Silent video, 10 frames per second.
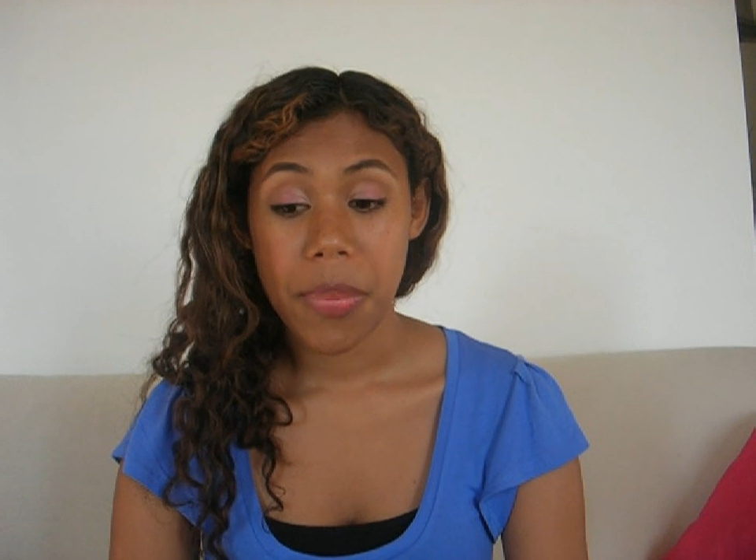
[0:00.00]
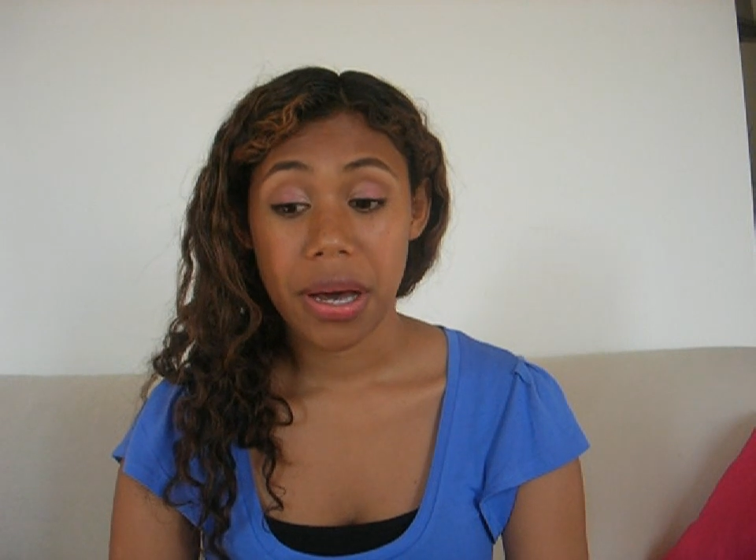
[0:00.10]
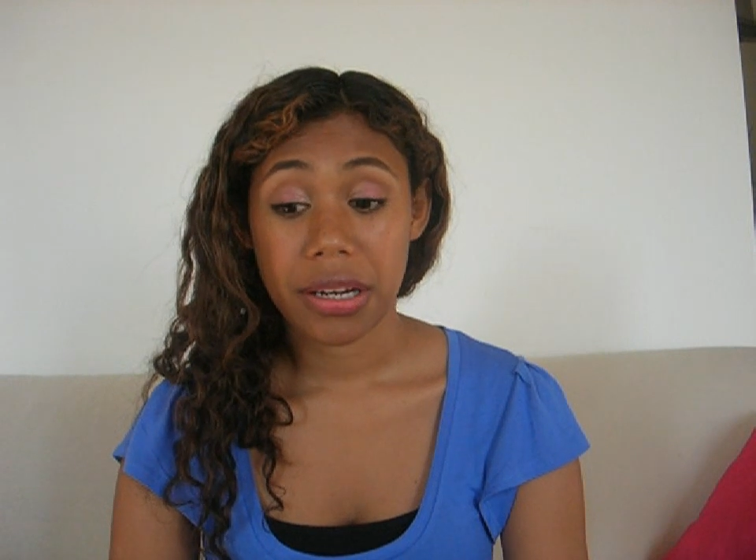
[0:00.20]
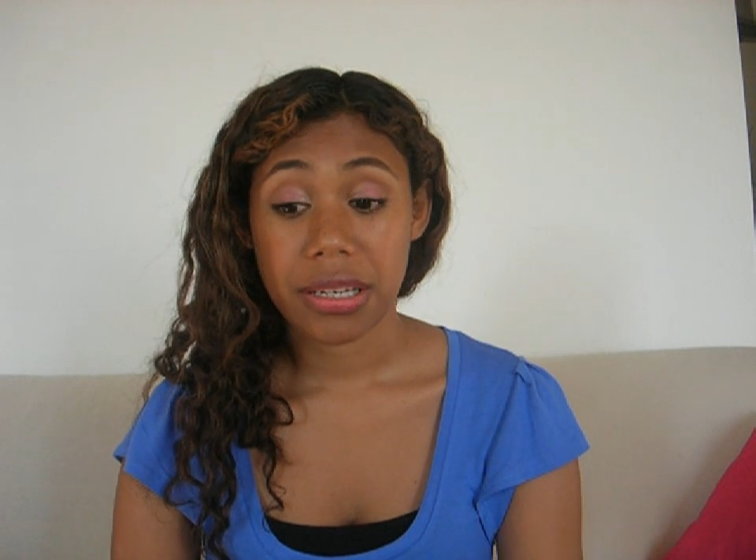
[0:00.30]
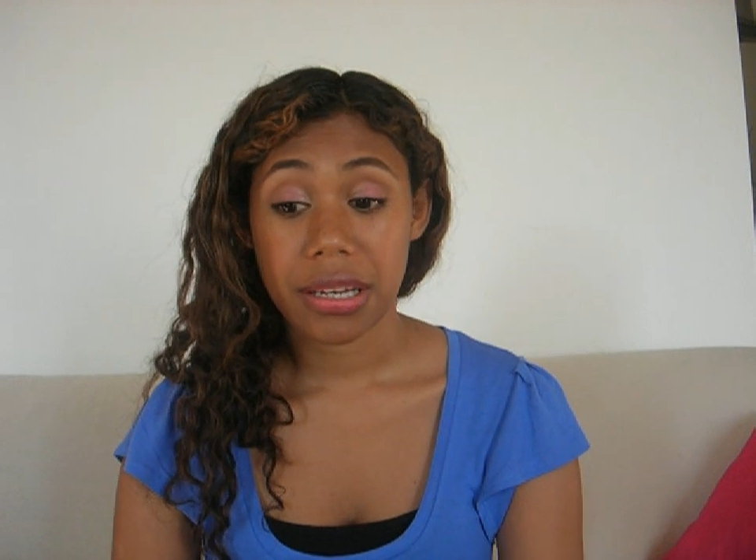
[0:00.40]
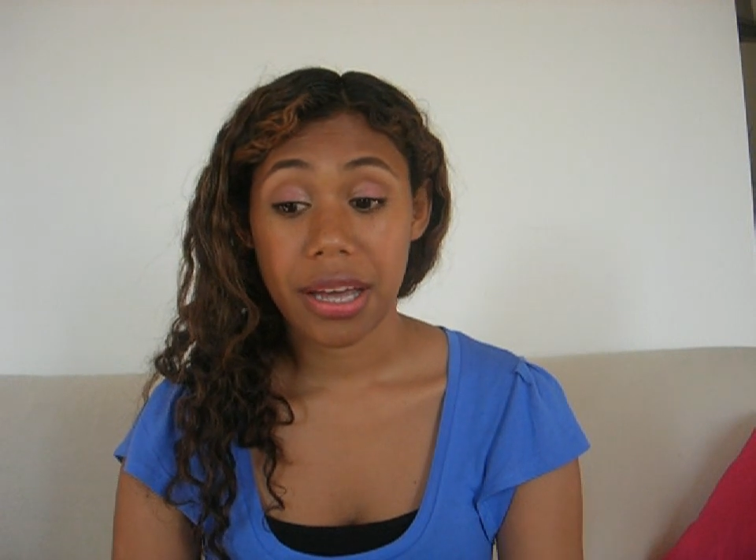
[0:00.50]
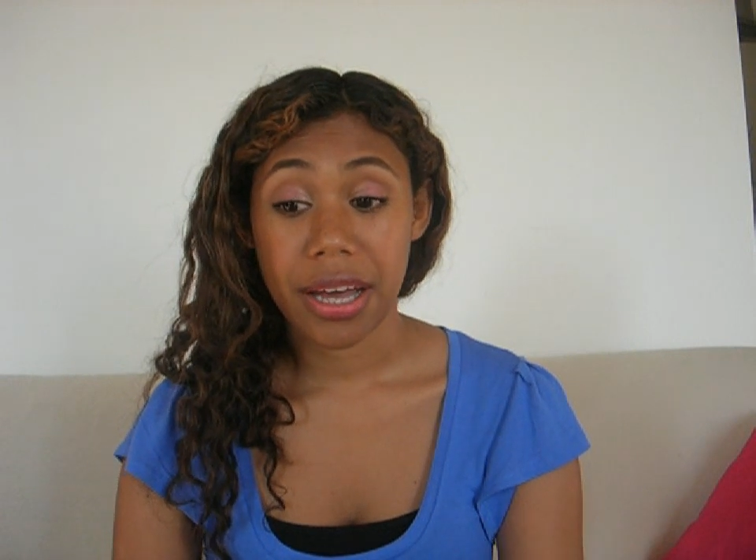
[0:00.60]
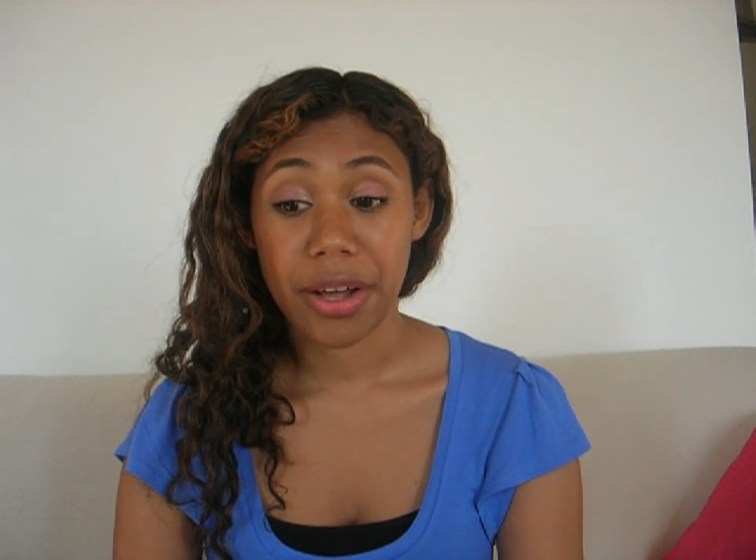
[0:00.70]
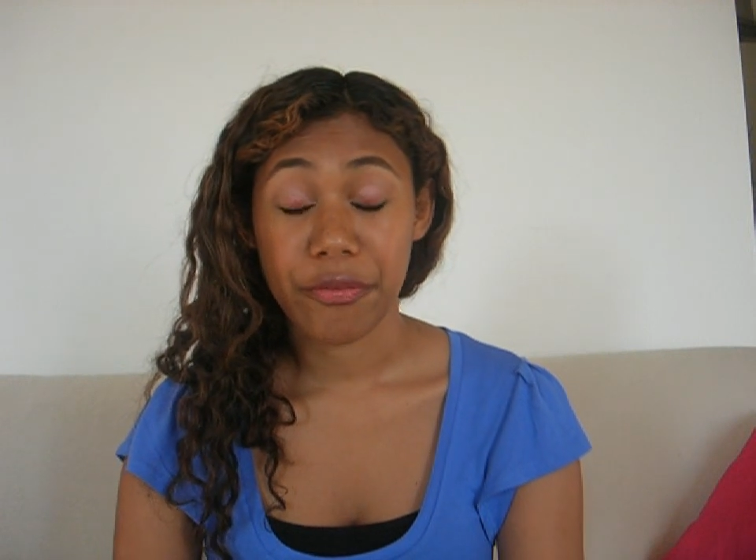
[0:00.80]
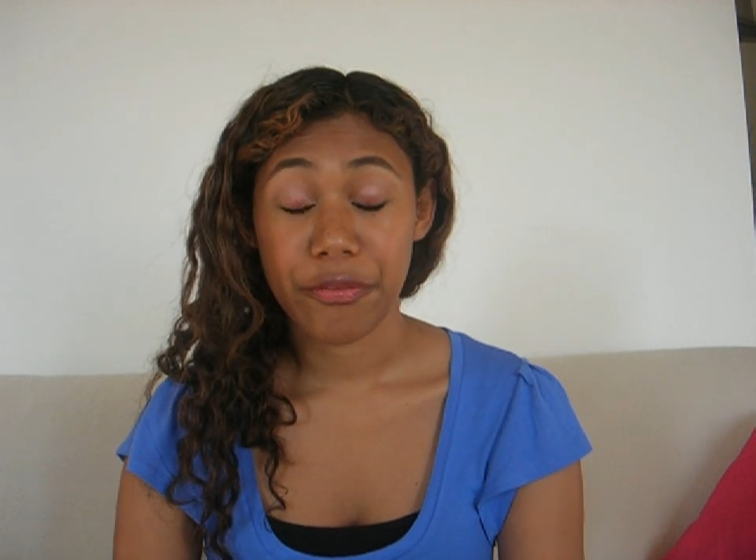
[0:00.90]
But
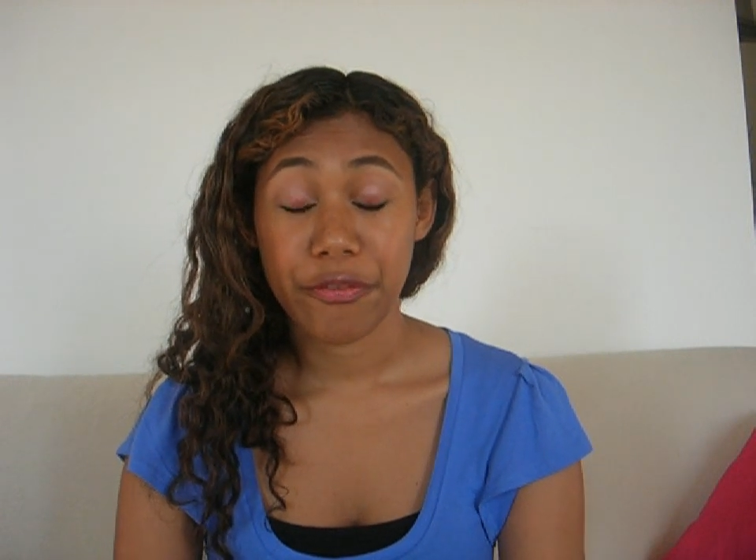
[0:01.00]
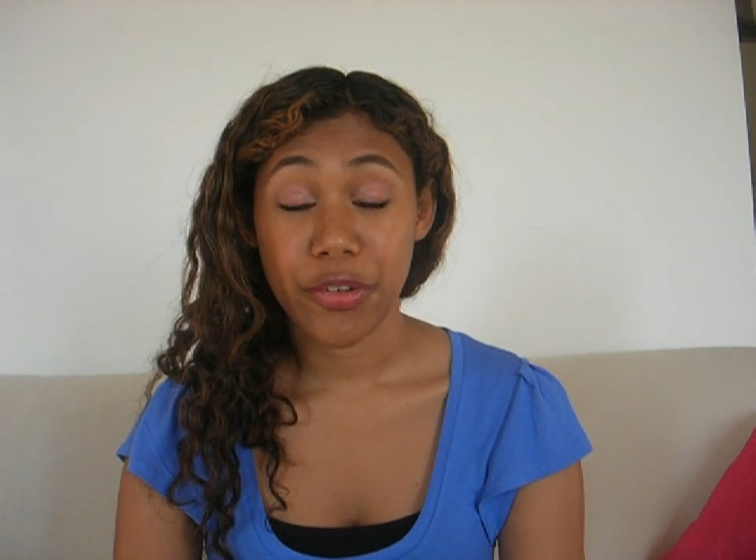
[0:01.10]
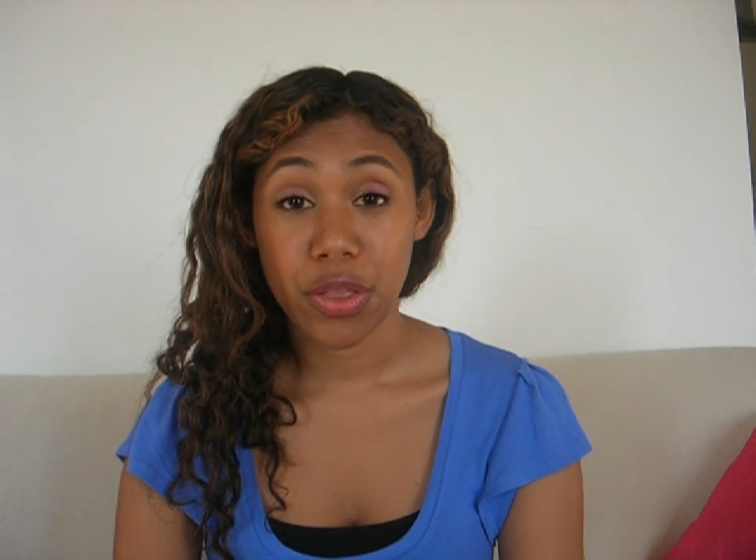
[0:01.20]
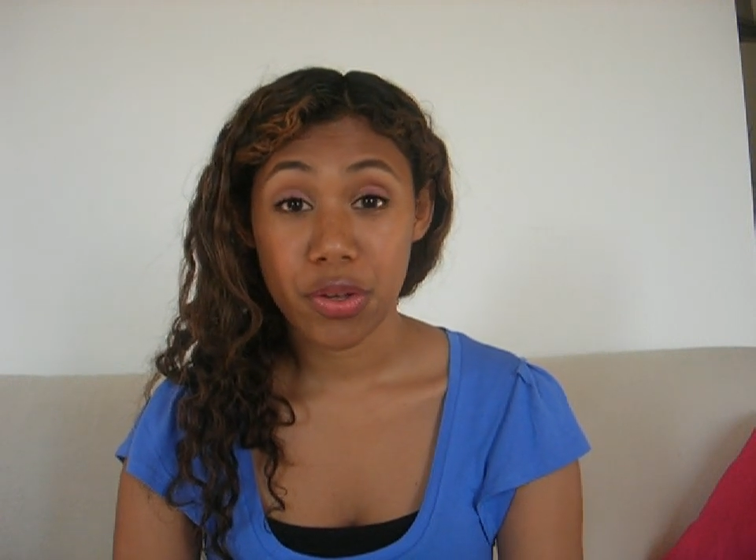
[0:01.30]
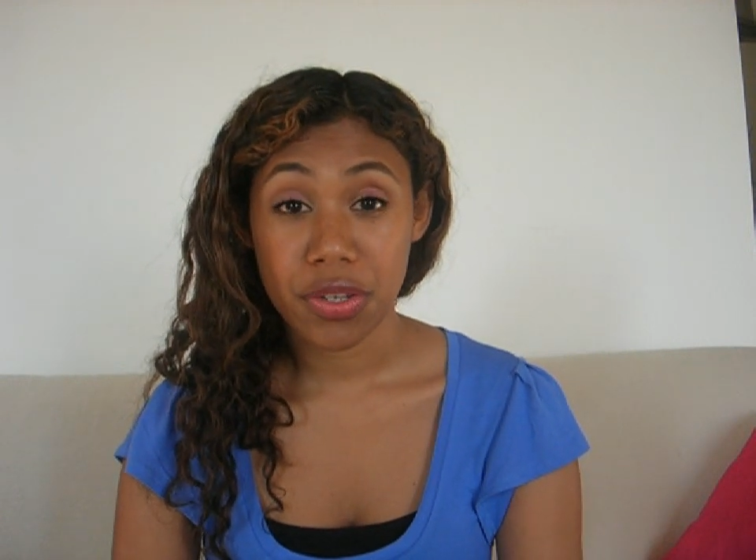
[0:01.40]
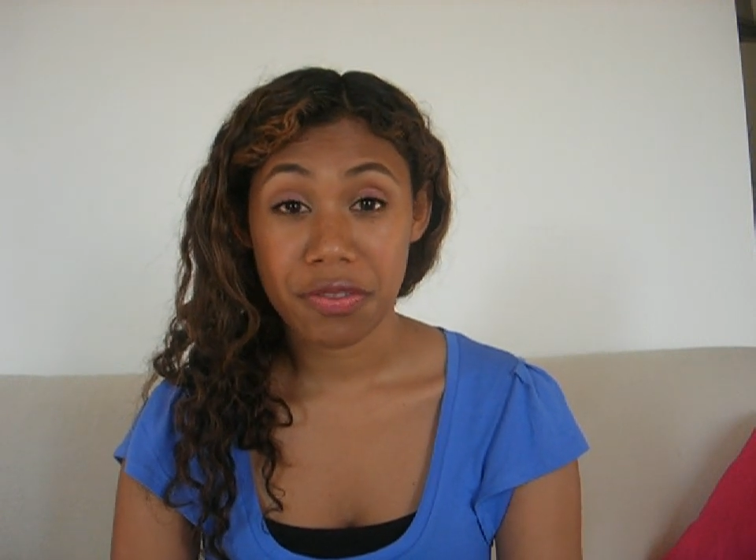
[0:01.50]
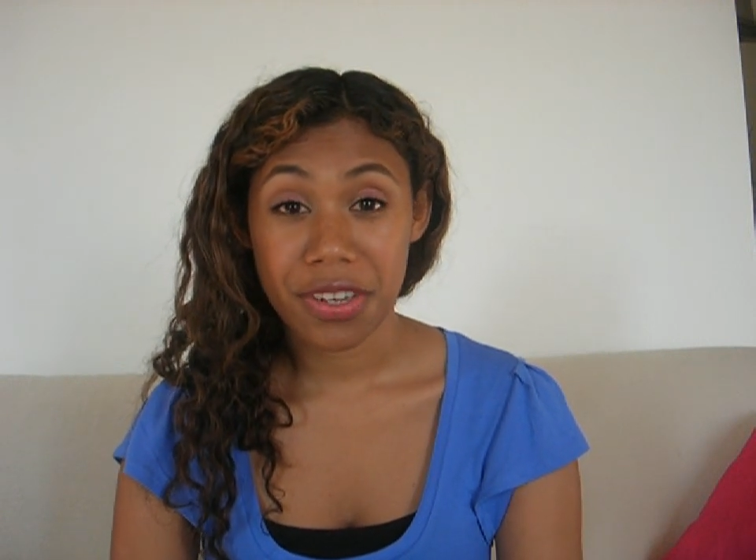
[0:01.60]
for those